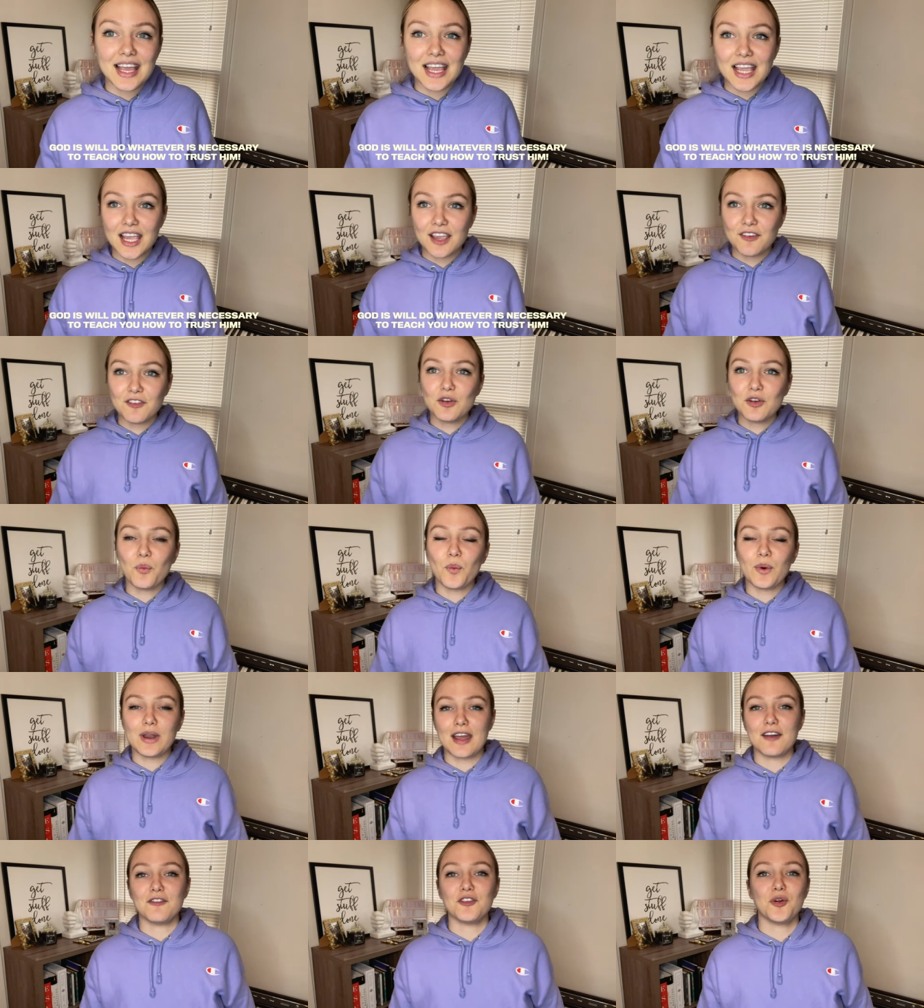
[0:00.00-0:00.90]
Even
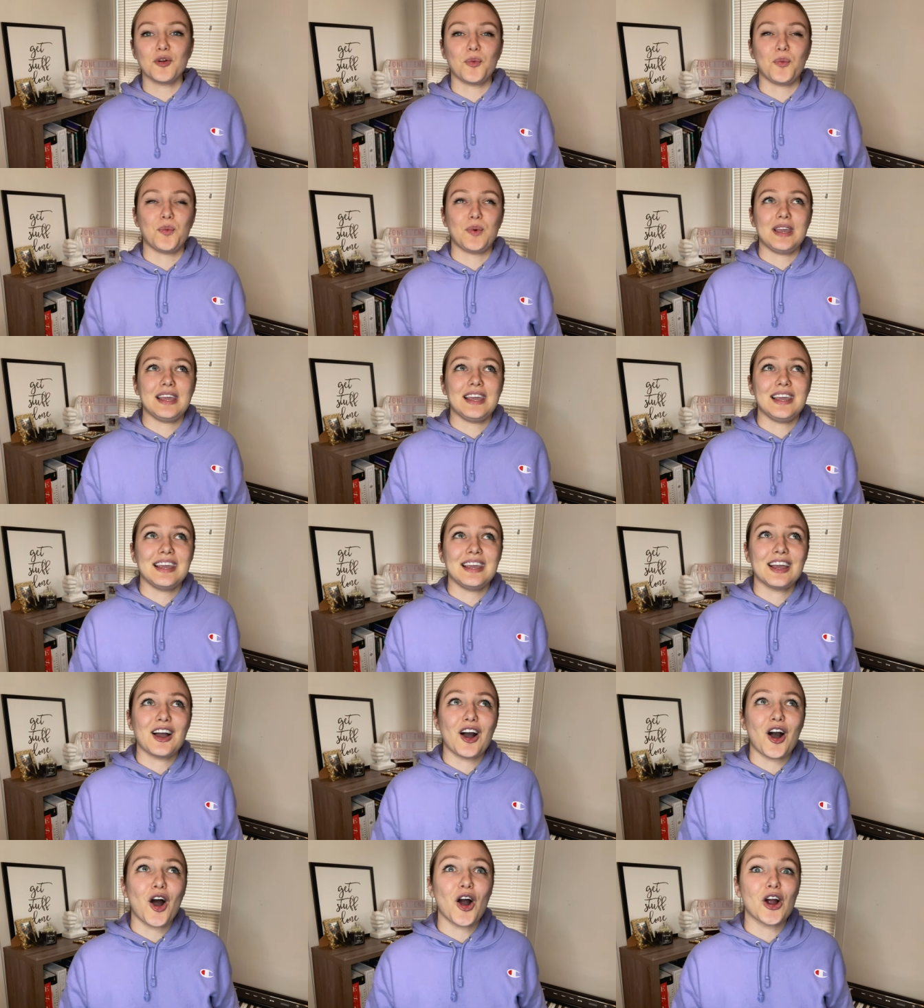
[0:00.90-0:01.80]
whenever
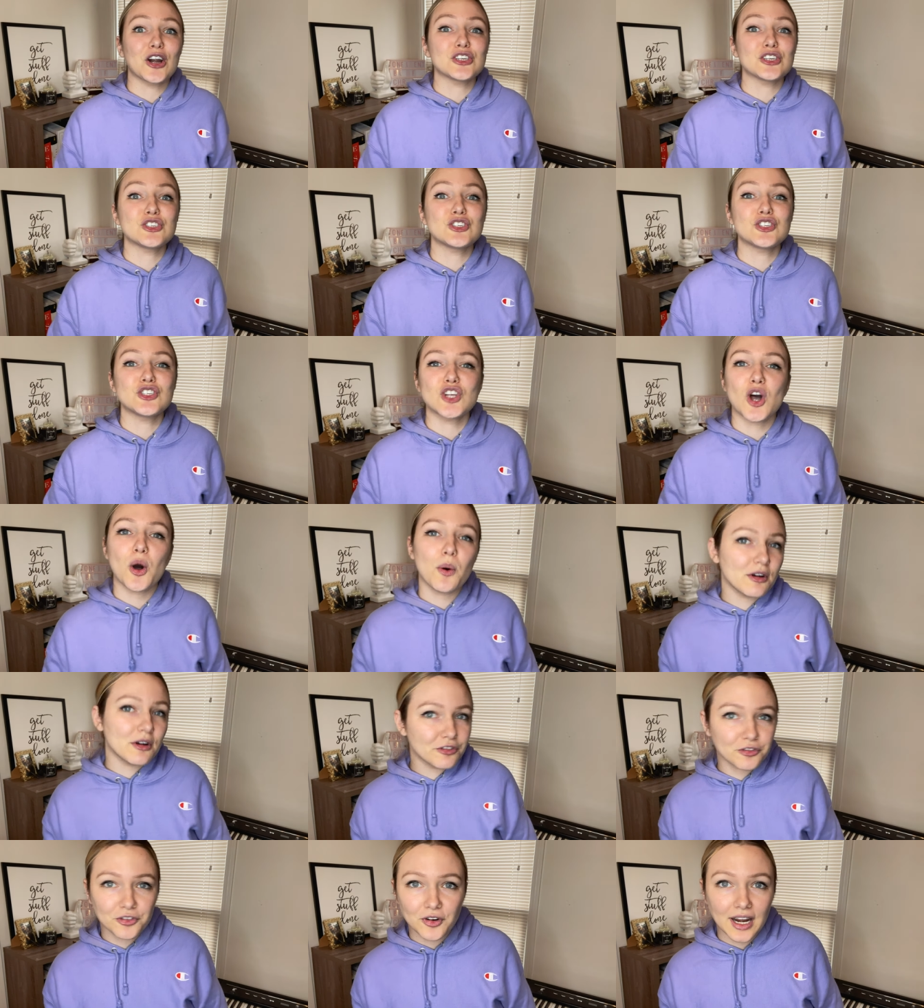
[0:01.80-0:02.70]
we are so
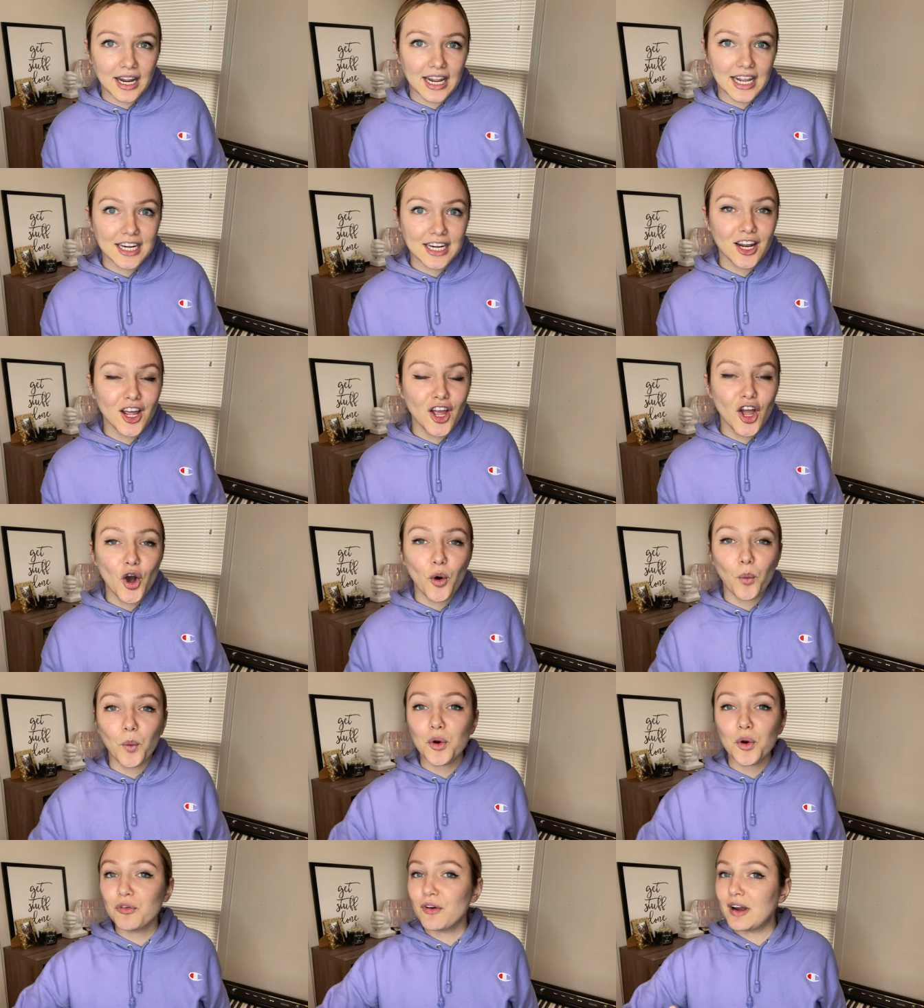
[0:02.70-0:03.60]
afraid,
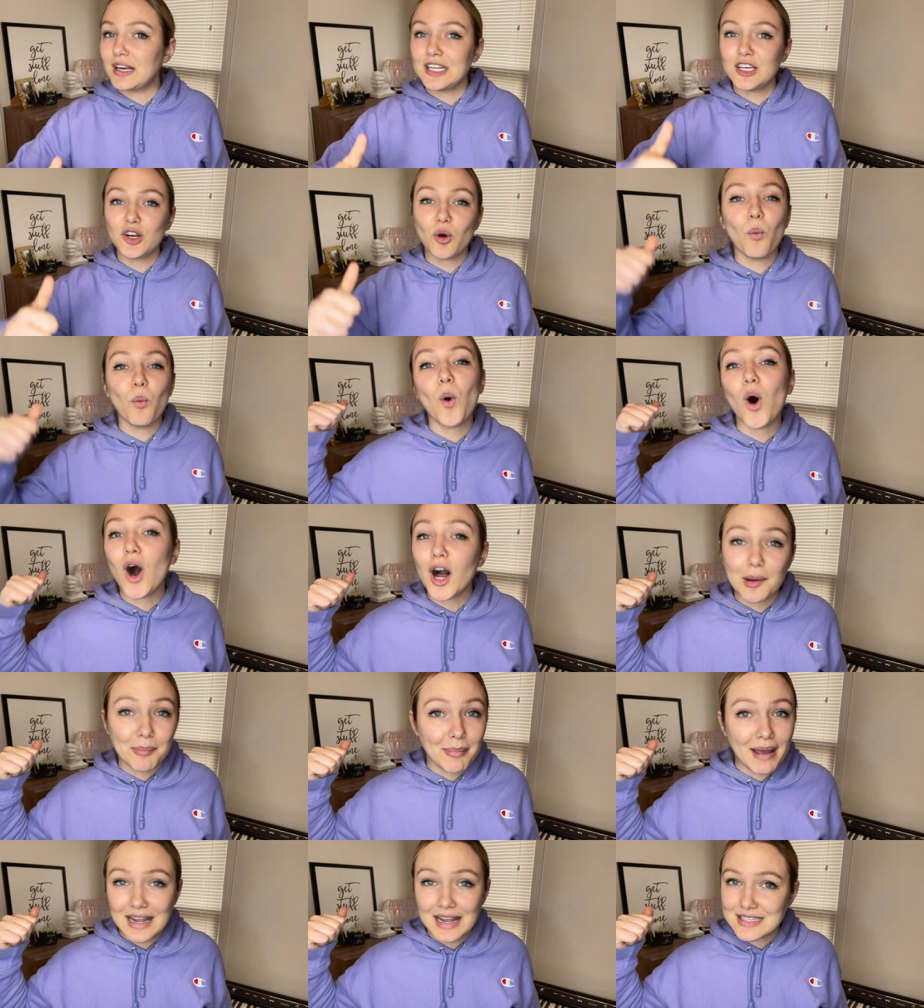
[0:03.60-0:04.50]
we're ready to
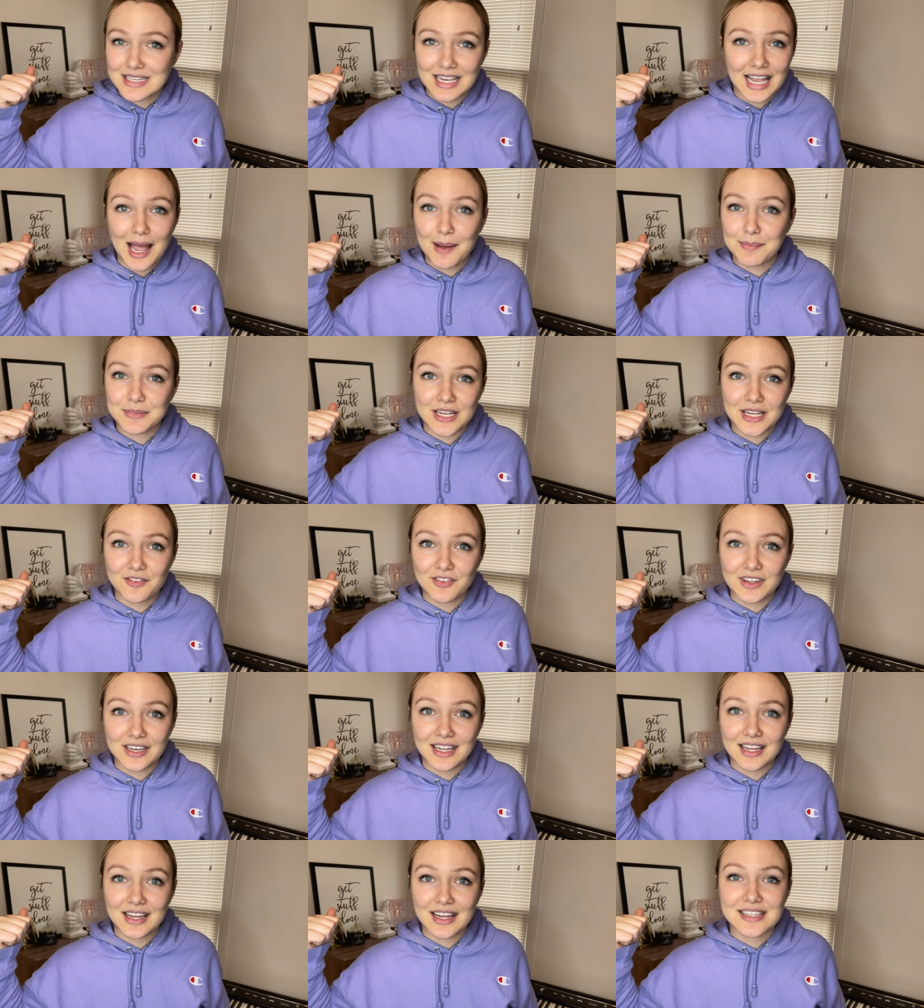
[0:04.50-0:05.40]
walk back to
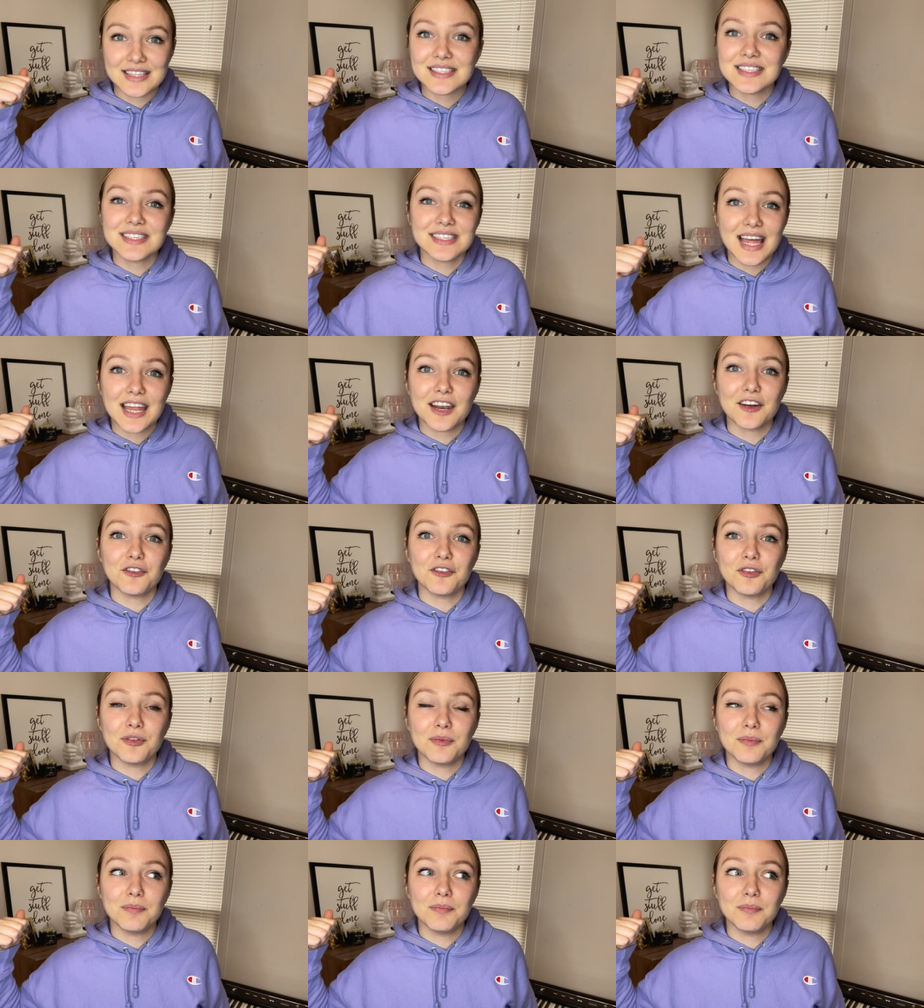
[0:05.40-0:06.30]
captivity instead of
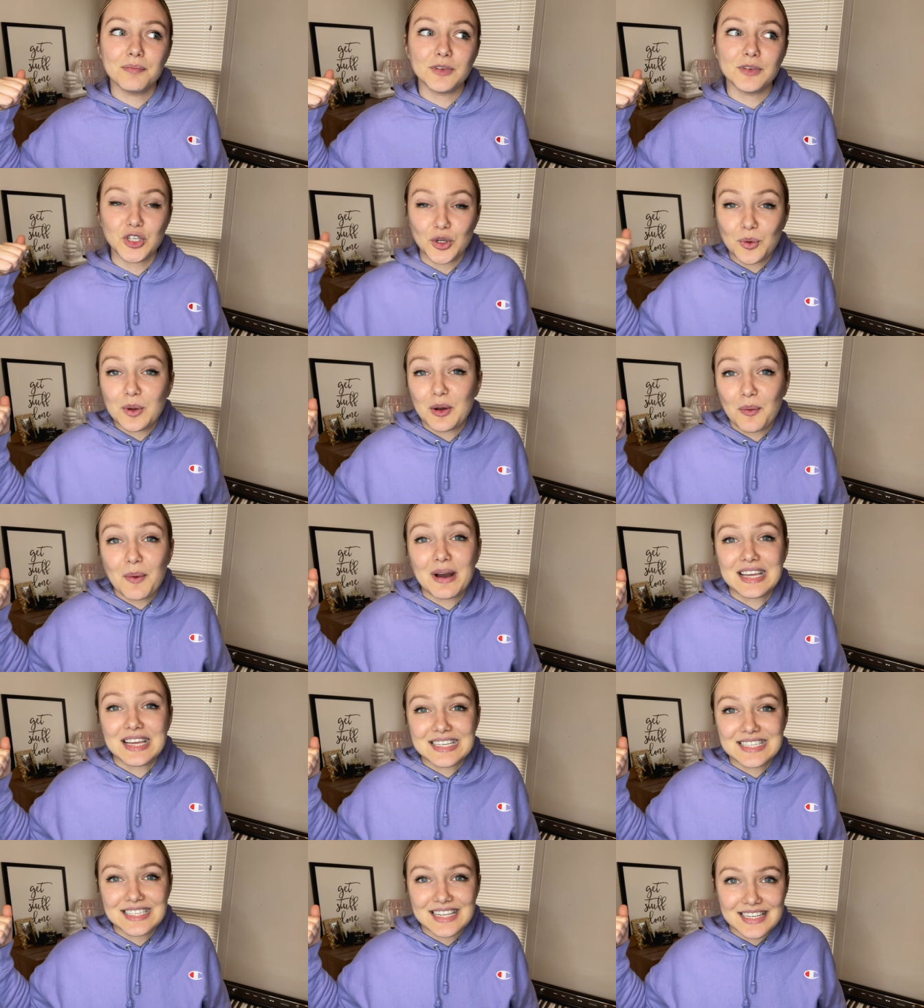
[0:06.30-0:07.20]
doing what
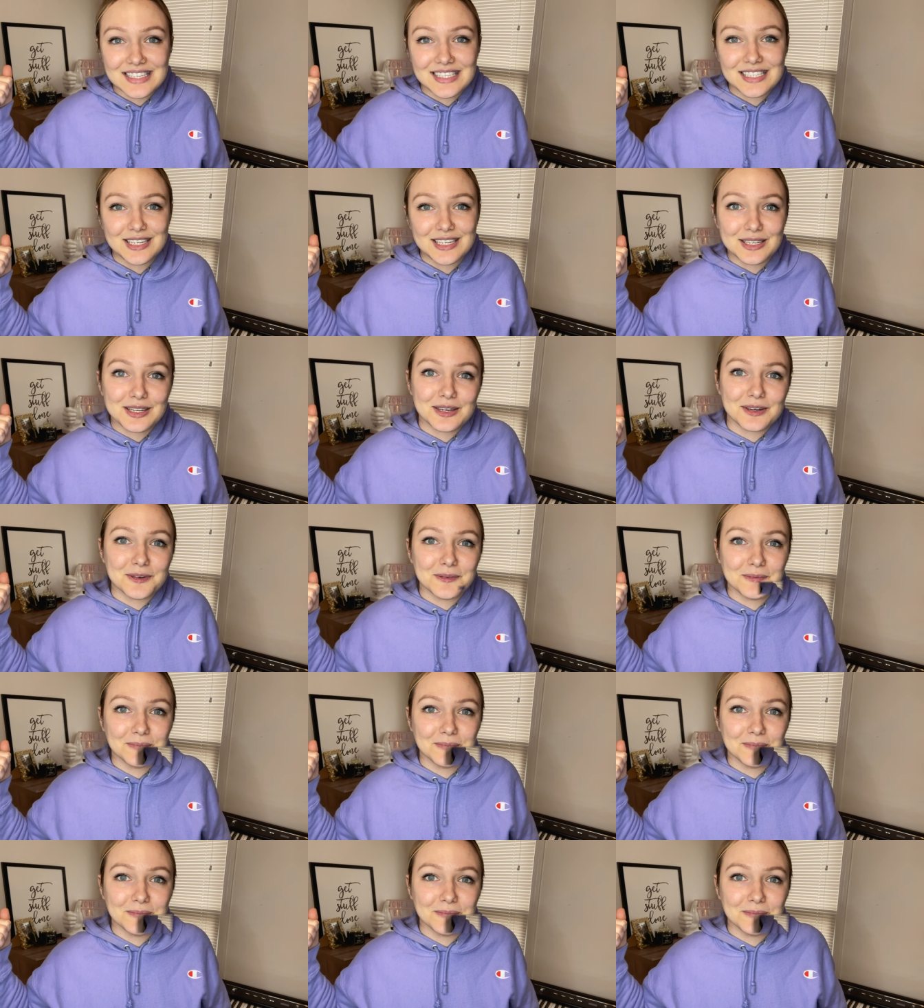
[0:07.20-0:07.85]
He says to do.